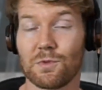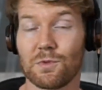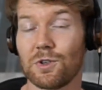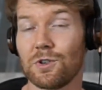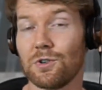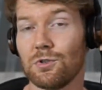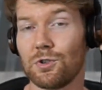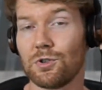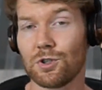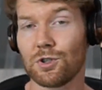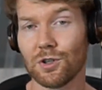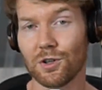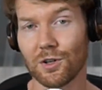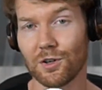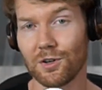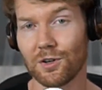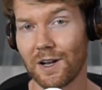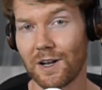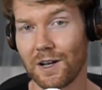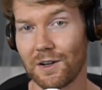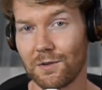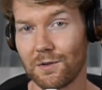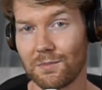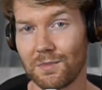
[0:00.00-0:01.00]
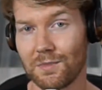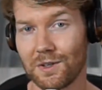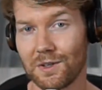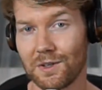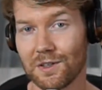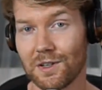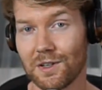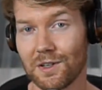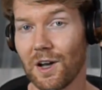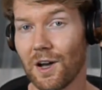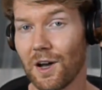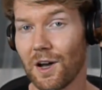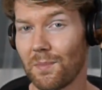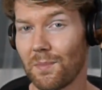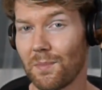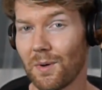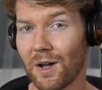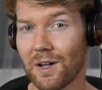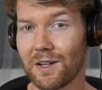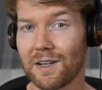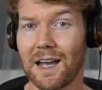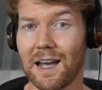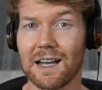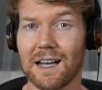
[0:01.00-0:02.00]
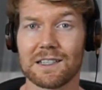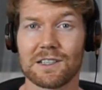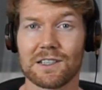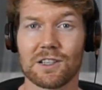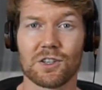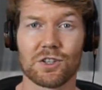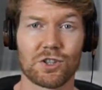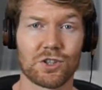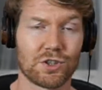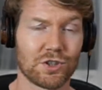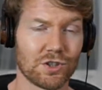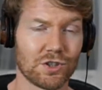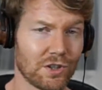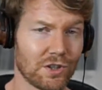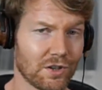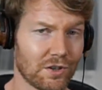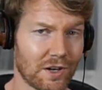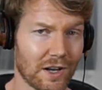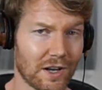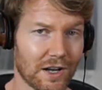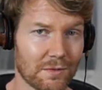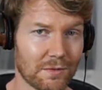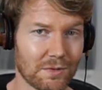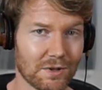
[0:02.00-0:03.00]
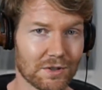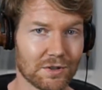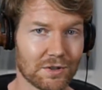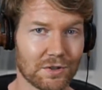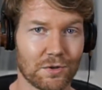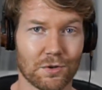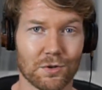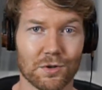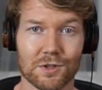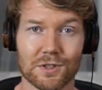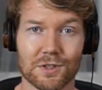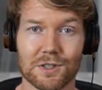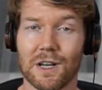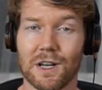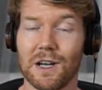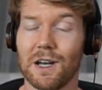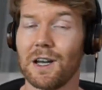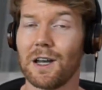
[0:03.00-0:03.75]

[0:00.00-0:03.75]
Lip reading: where you should learn how to build a podcast, should learn how to build a course,